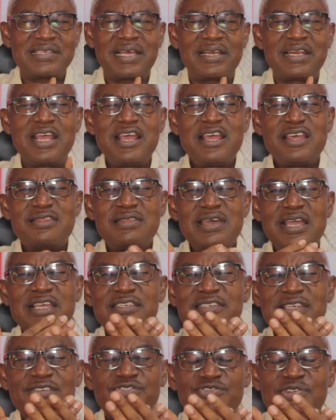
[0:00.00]
that there
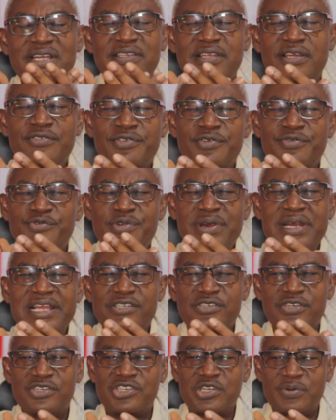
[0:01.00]
is a strategic
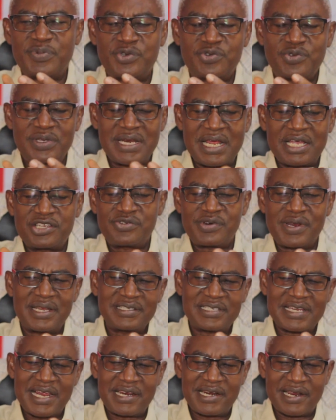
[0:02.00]
relationship between Nigeria
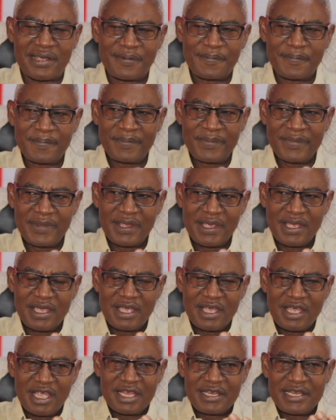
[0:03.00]
and China.
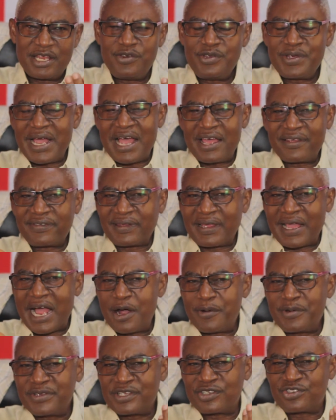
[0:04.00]
Then you ask,
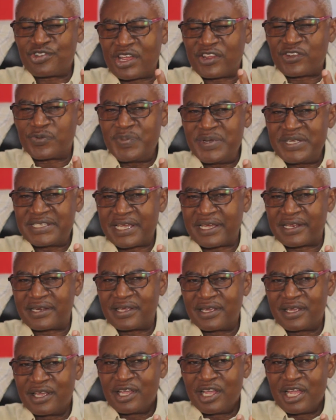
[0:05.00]
how is it transmitted?
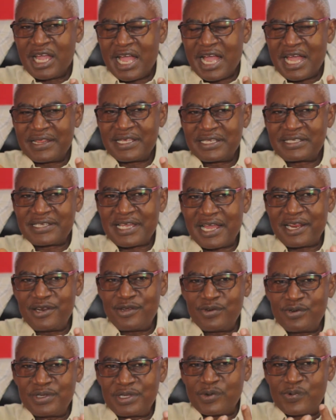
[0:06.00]
And they tell
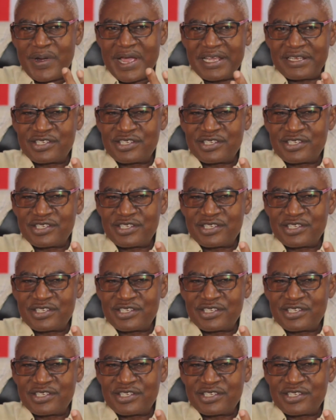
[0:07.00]
you the way